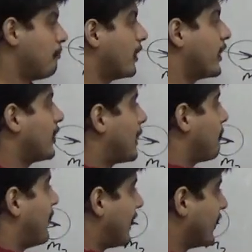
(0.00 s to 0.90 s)
a particular
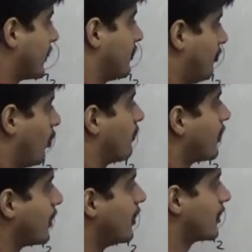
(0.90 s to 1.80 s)
planet. For
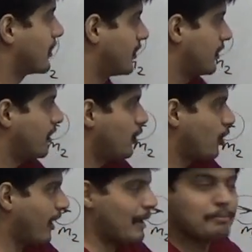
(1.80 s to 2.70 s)
our Earth,
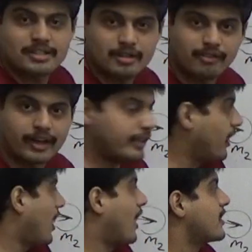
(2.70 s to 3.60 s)
your m is
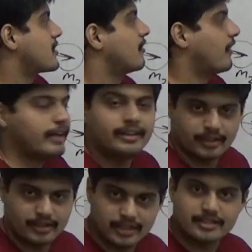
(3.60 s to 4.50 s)
defined, r is defined,
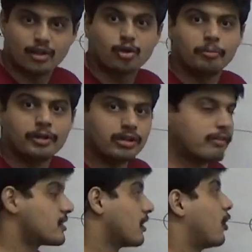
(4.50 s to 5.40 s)
g is a global
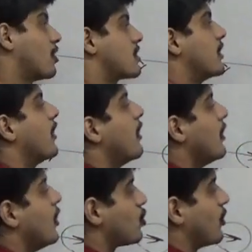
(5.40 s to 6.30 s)
universal constant.
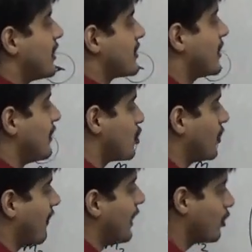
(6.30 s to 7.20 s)
So this gives you
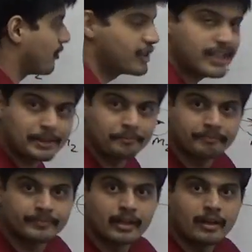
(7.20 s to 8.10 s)
the value of g.
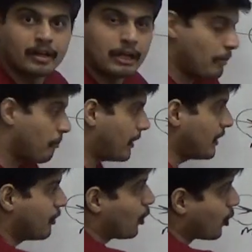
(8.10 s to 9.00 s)
But
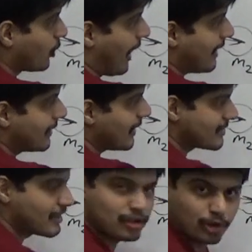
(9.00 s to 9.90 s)
if you
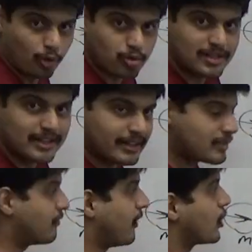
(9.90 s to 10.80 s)
analyze this closely, it
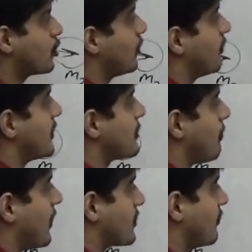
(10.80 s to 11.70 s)
is function of this
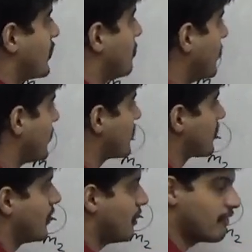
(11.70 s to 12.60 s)
mass, which
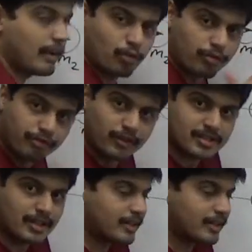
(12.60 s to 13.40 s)
means we have to first